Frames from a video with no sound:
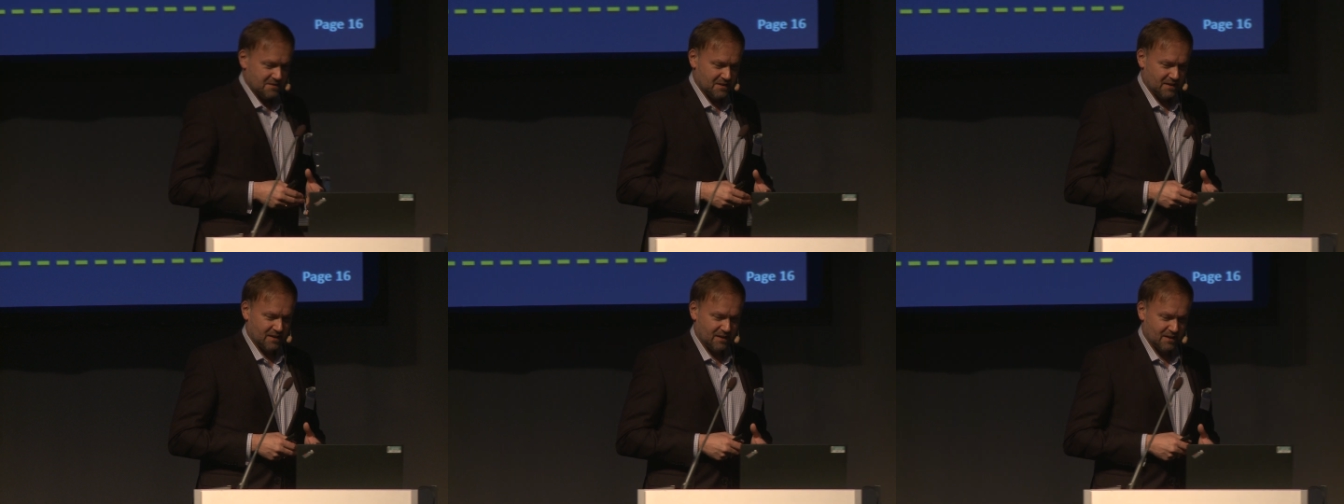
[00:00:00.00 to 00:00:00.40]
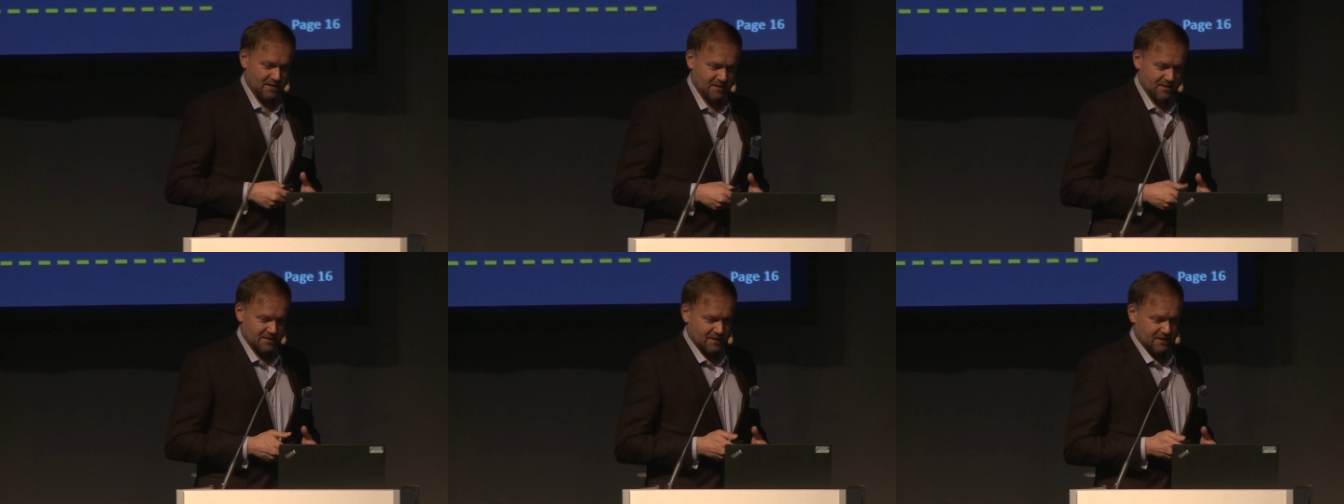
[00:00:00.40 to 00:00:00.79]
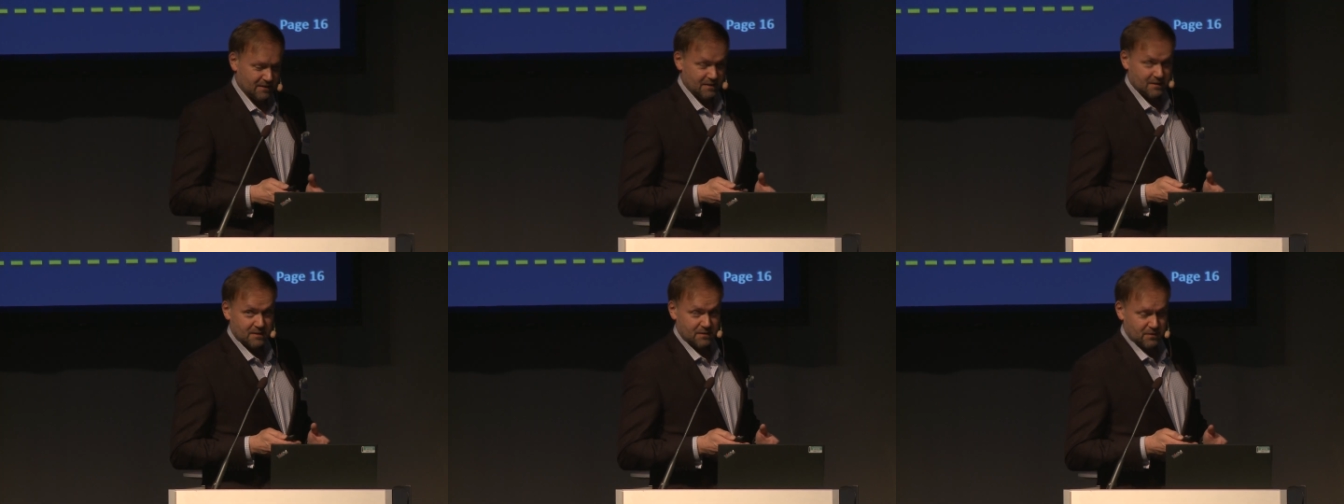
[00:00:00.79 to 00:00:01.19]
uh,
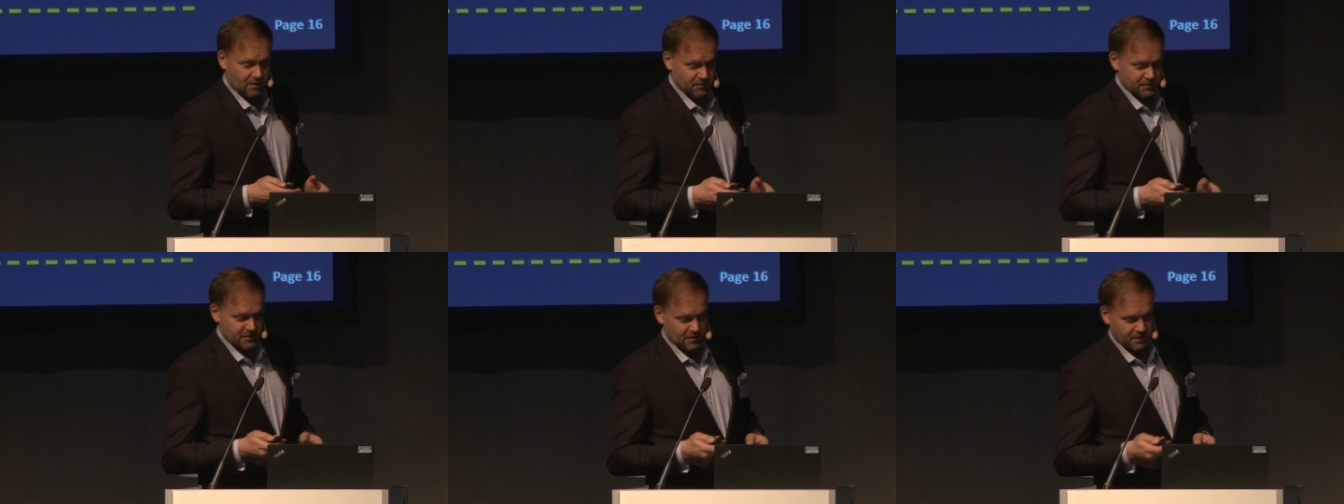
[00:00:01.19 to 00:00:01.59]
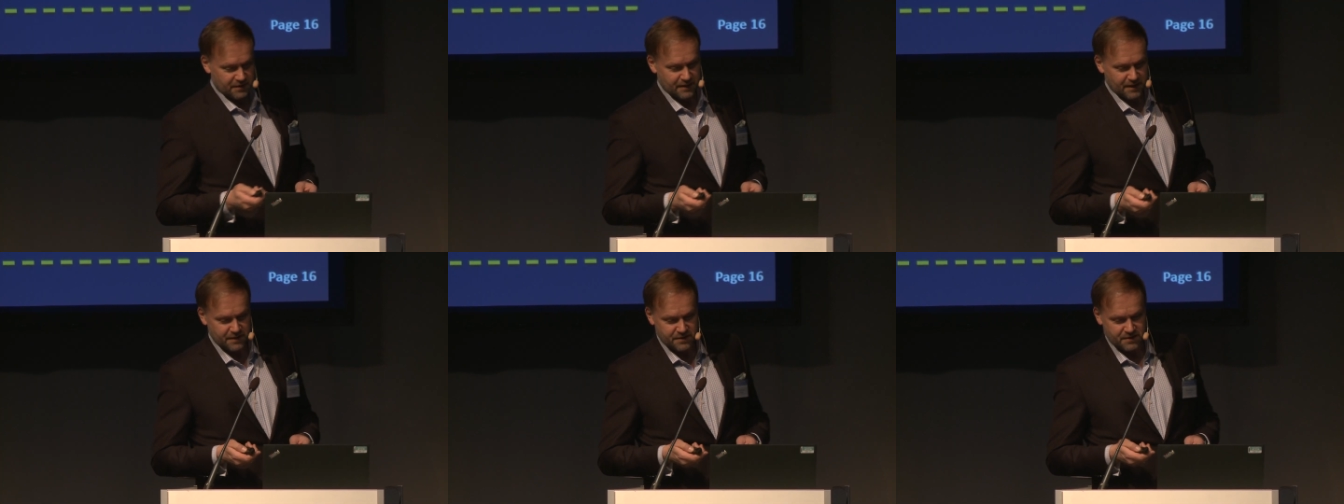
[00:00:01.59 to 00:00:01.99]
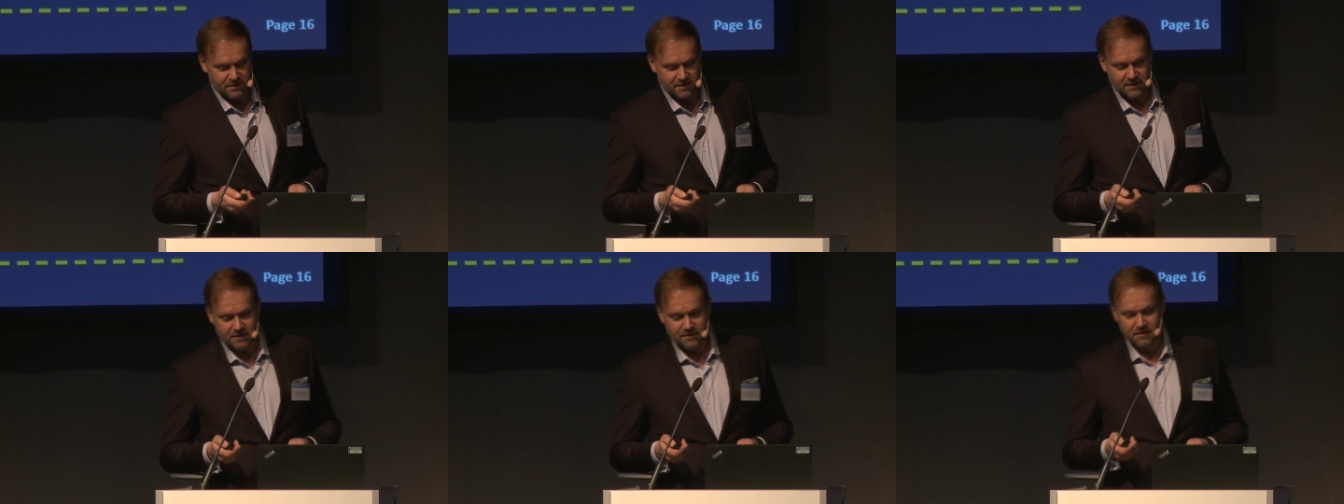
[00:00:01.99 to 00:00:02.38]
in
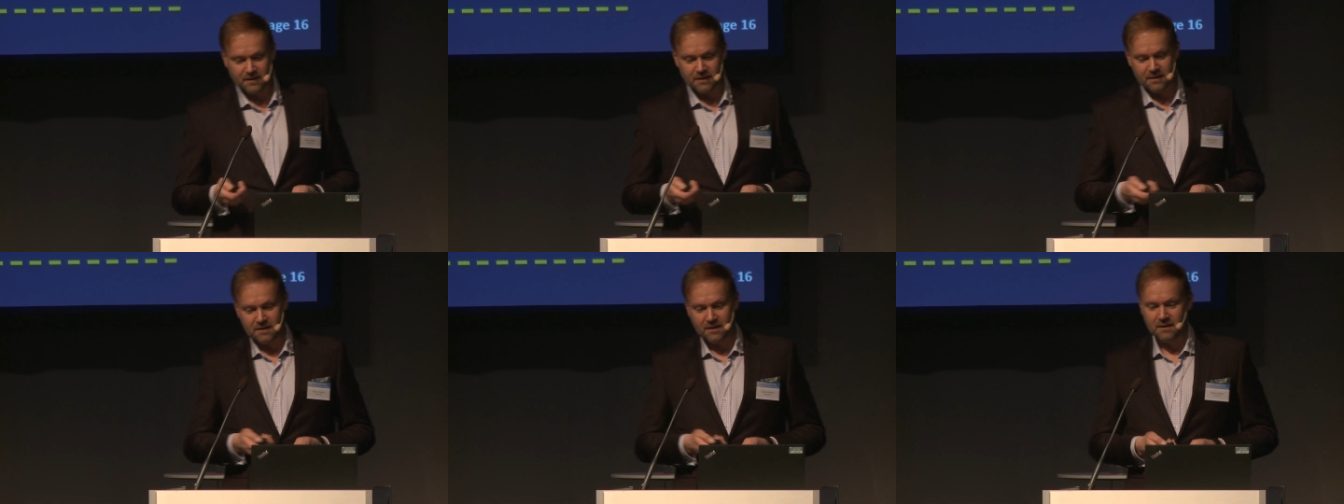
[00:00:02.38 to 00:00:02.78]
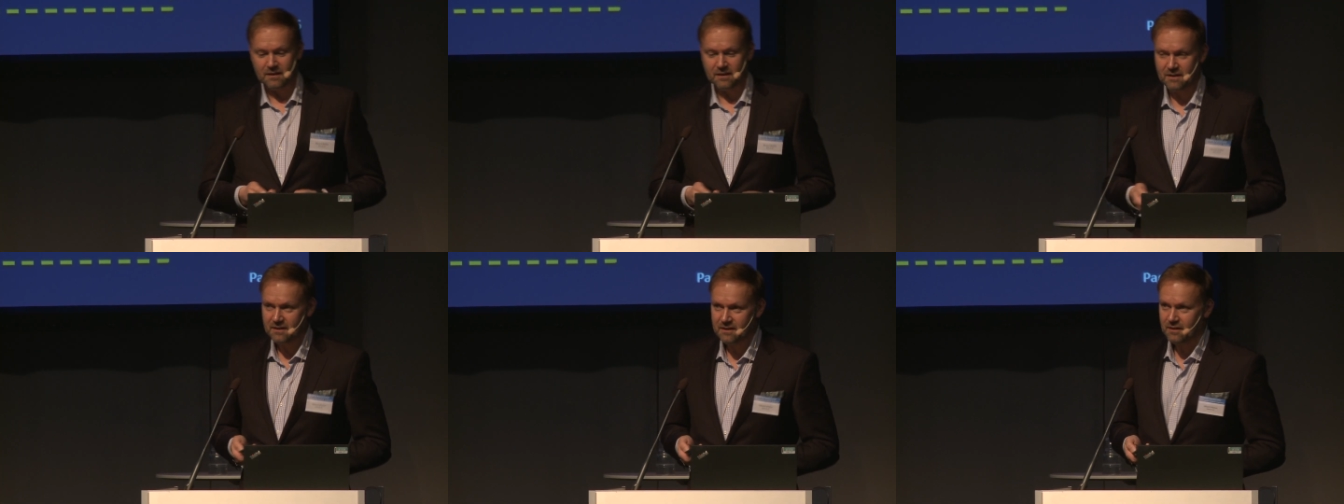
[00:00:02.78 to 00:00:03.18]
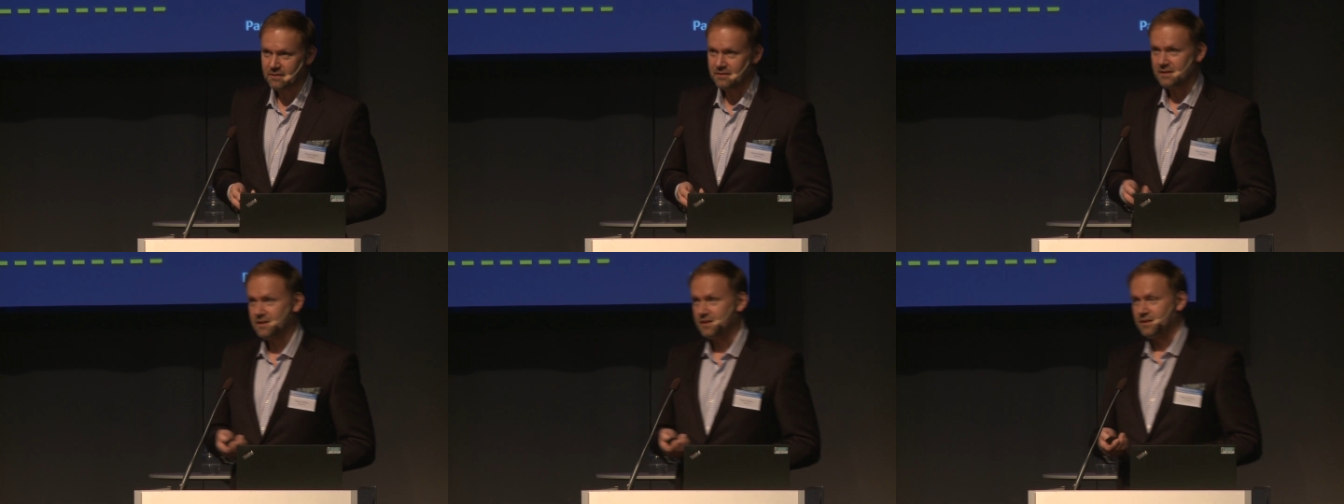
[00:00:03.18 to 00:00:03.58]
consolidation and thinking
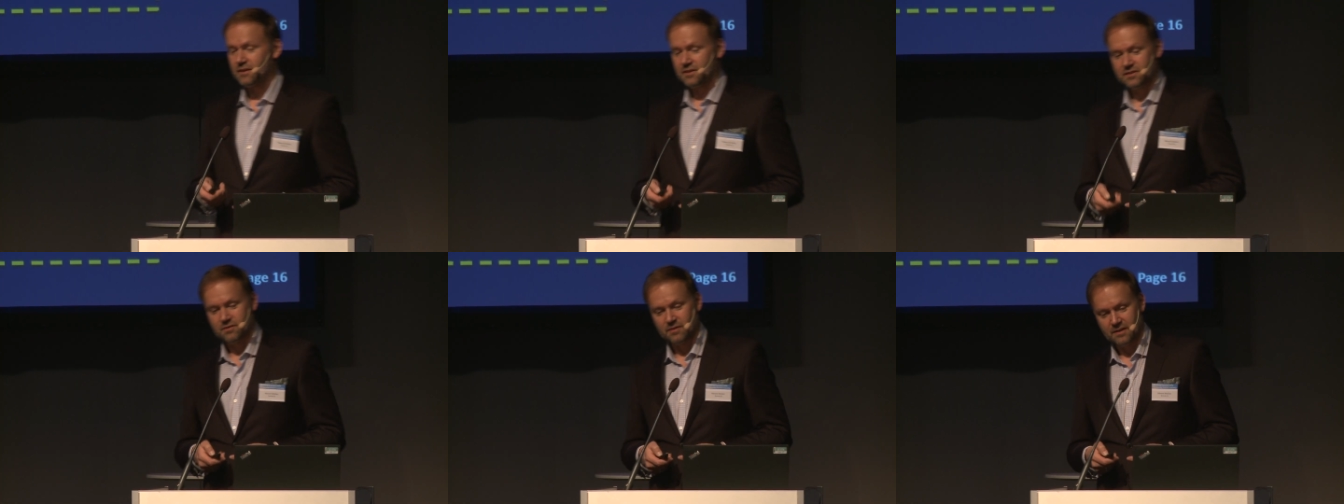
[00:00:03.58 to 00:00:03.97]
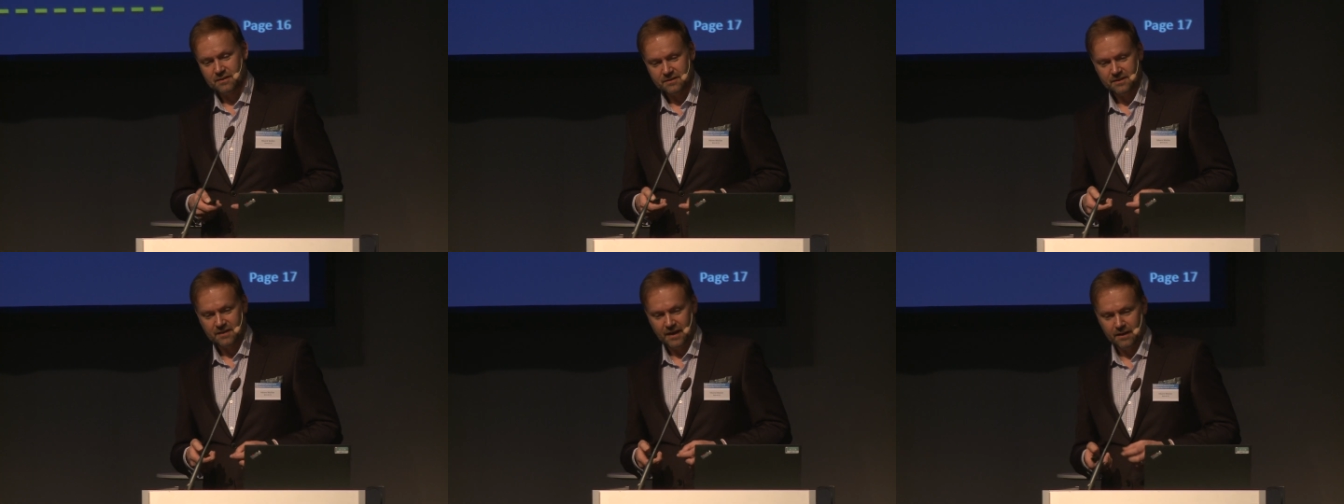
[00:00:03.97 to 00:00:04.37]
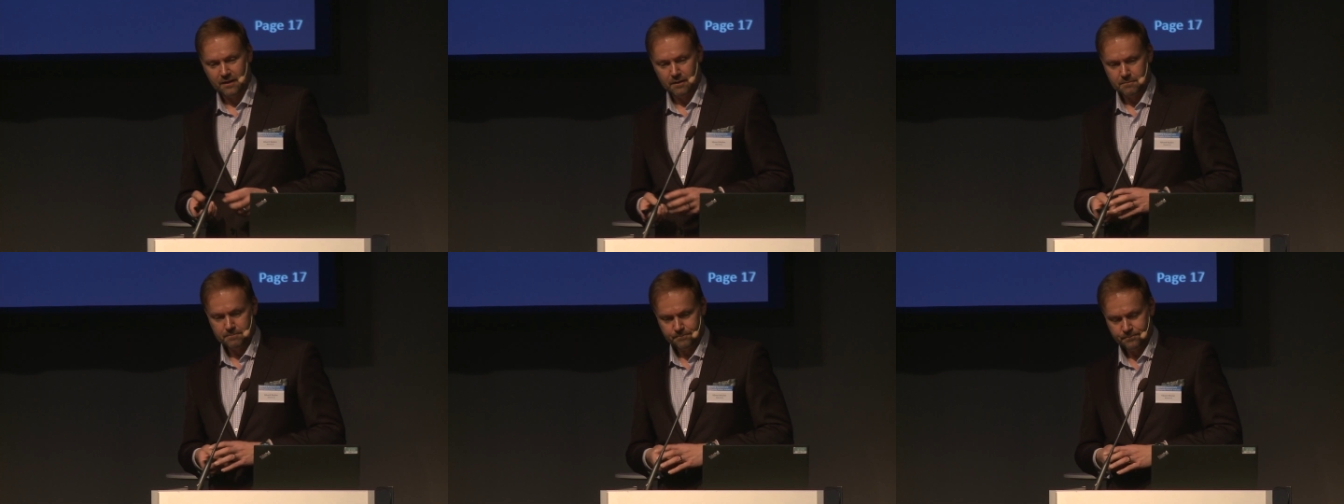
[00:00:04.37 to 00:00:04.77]
on an industrial scale.